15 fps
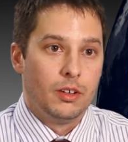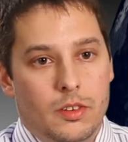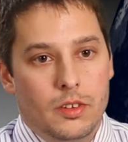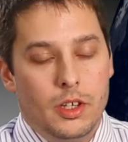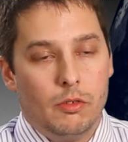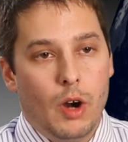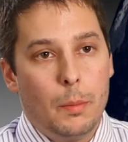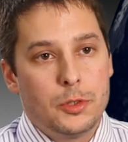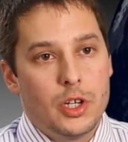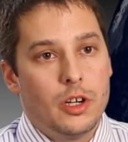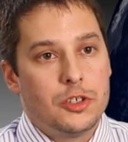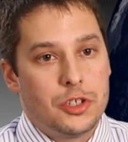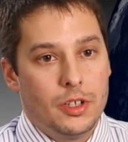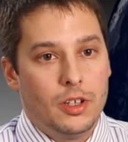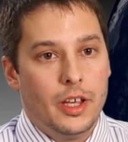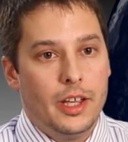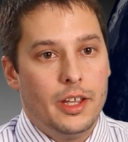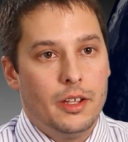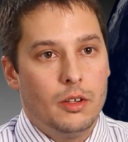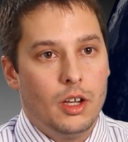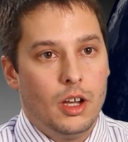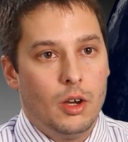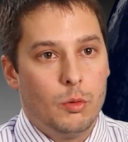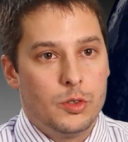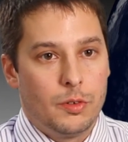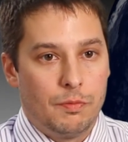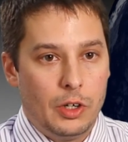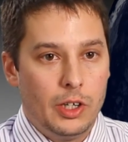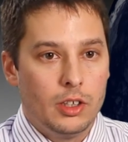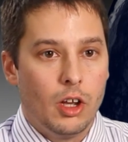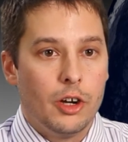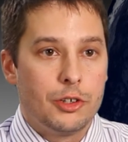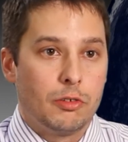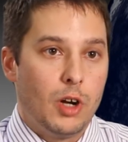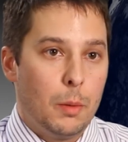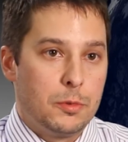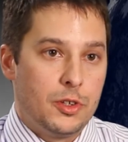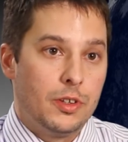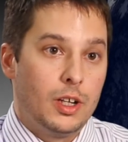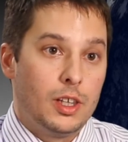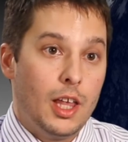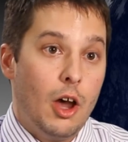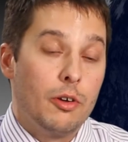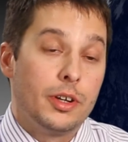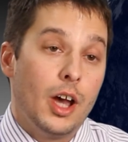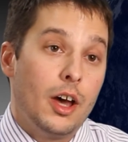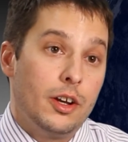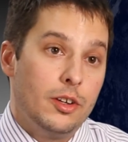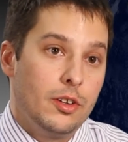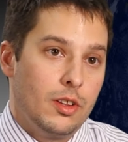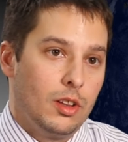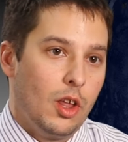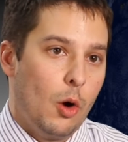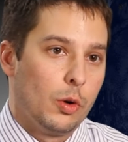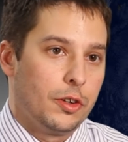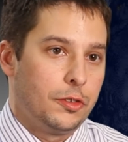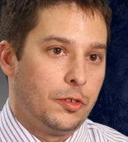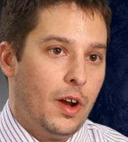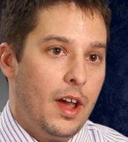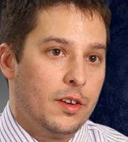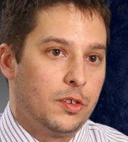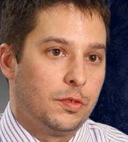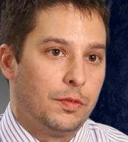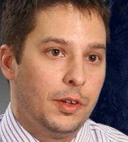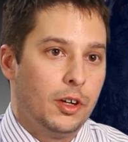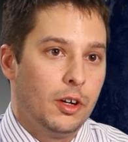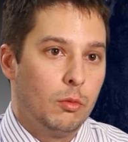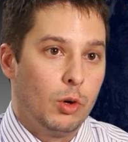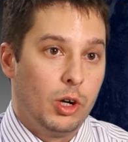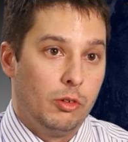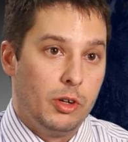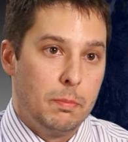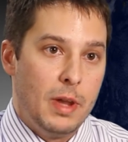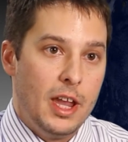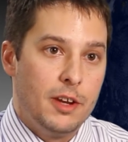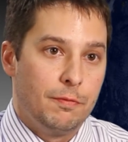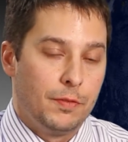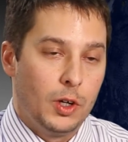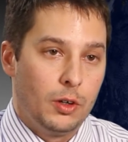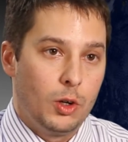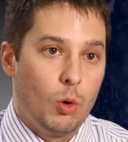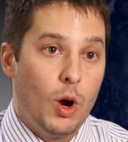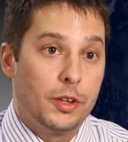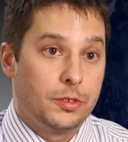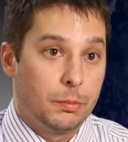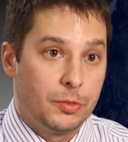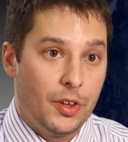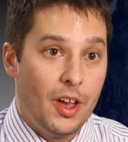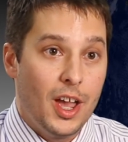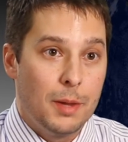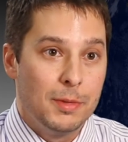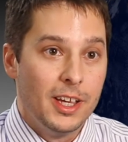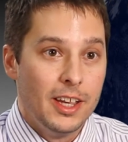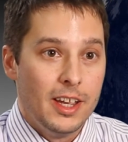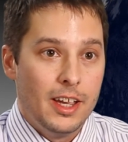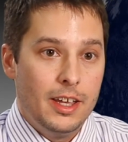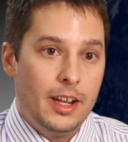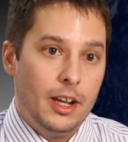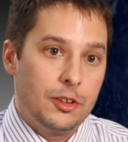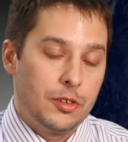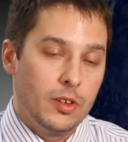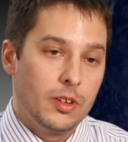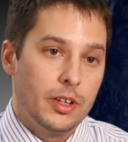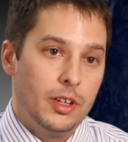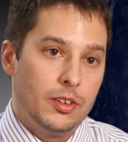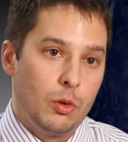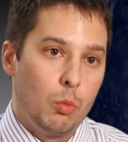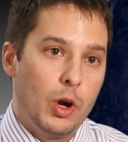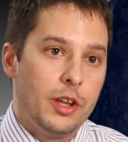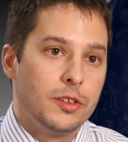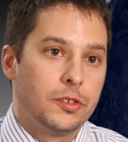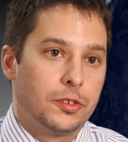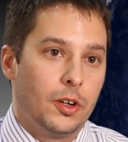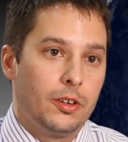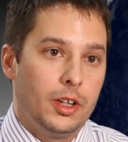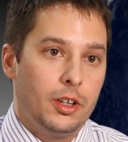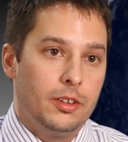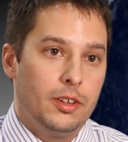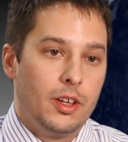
The eruption in Chile uh, was a very large eruption. The cloud got into the lower stratosphere where it remained for quite some time. It actually, the wind circuit.